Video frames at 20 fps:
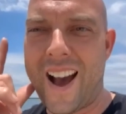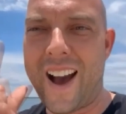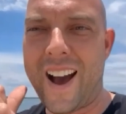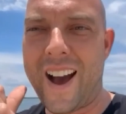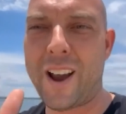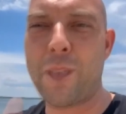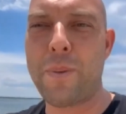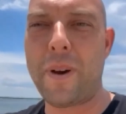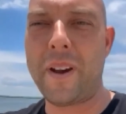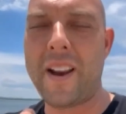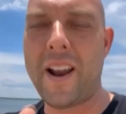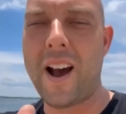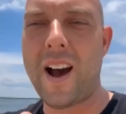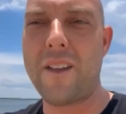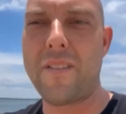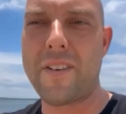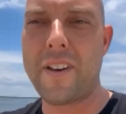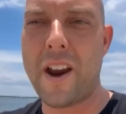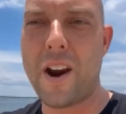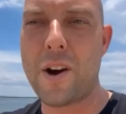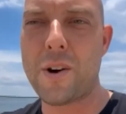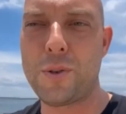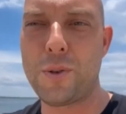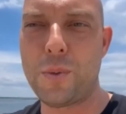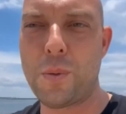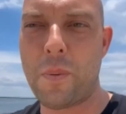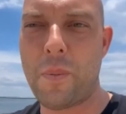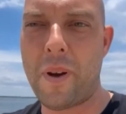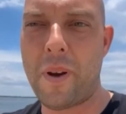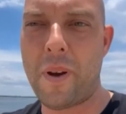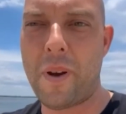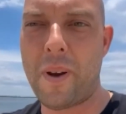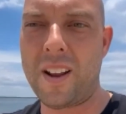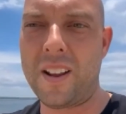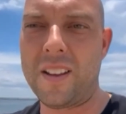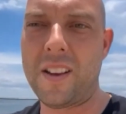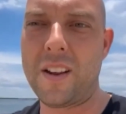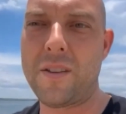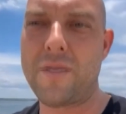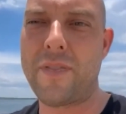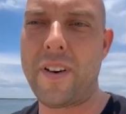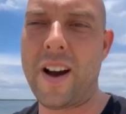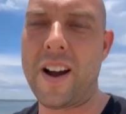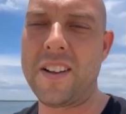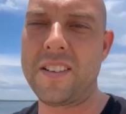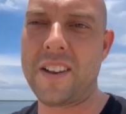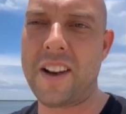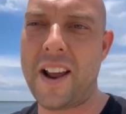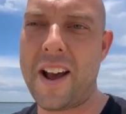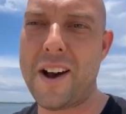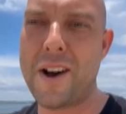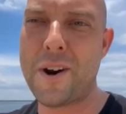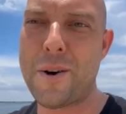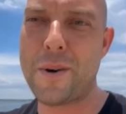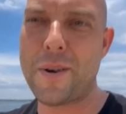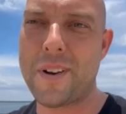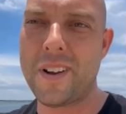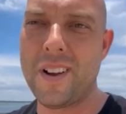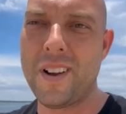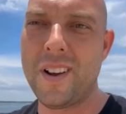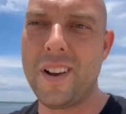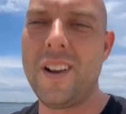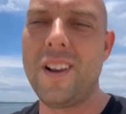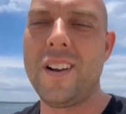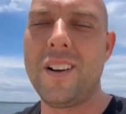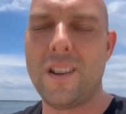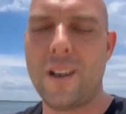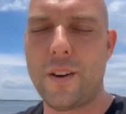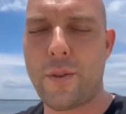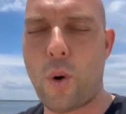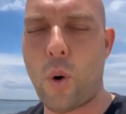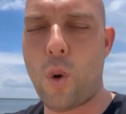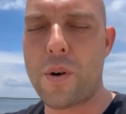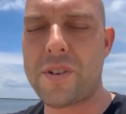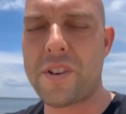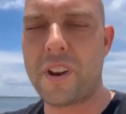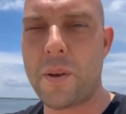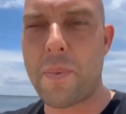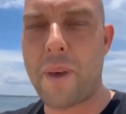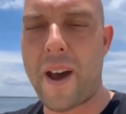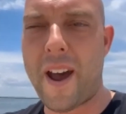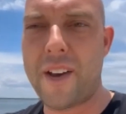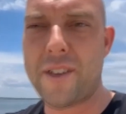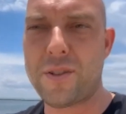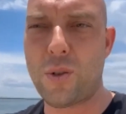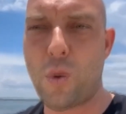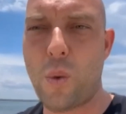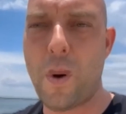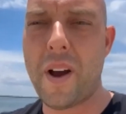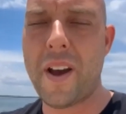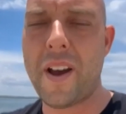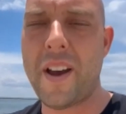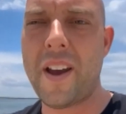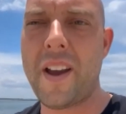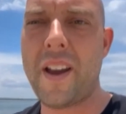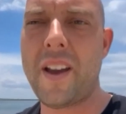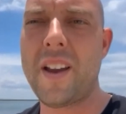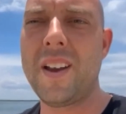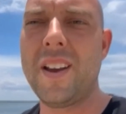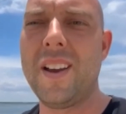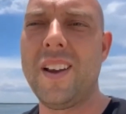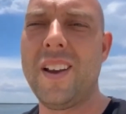I could paint Javier Superman, and then finding out, of course, that he passed away